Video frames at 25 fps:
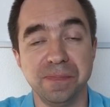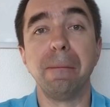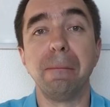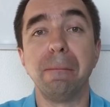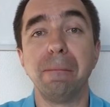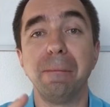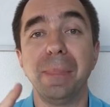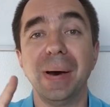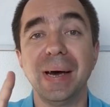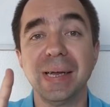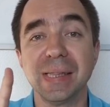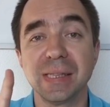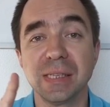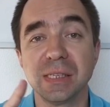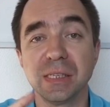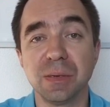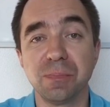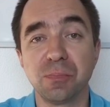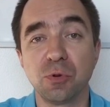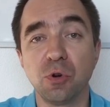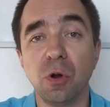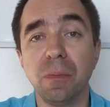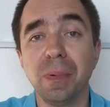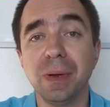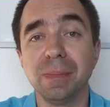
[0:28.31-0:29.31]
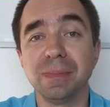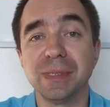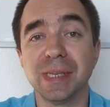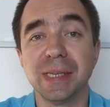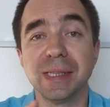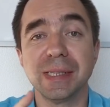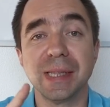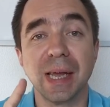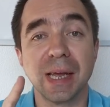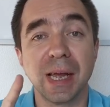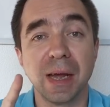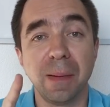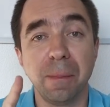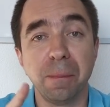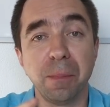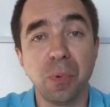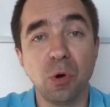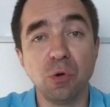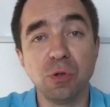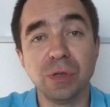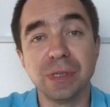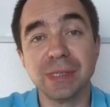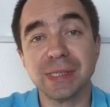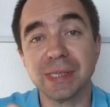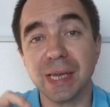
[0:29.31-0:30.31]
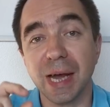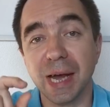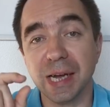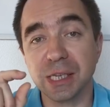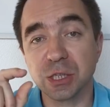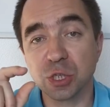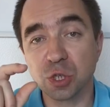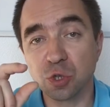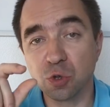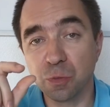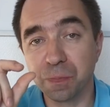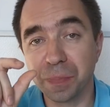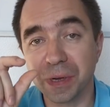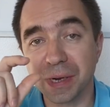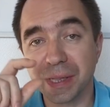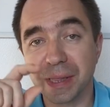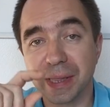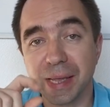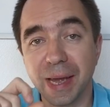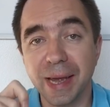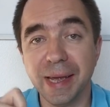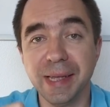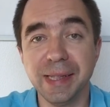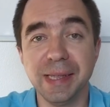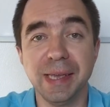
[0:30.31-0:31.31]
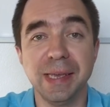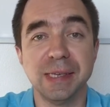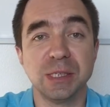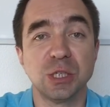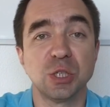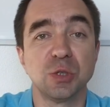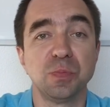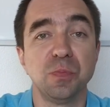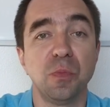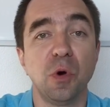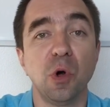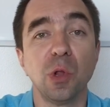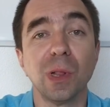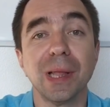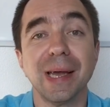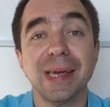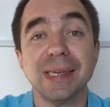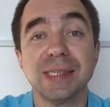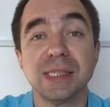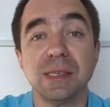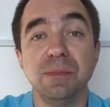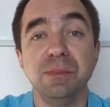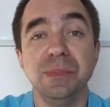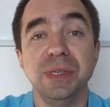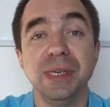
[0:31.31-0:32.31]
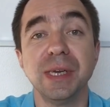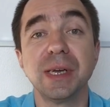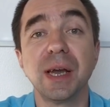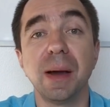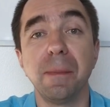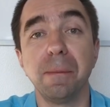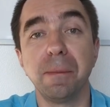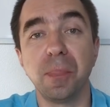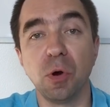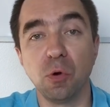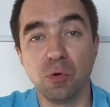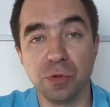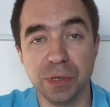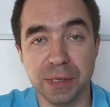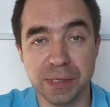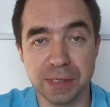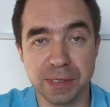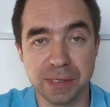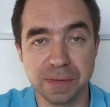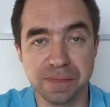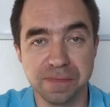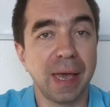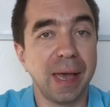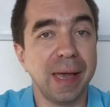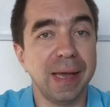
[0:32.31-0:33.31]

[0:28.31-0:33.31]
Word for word: But the problem is that components are super tiny, small SMD components.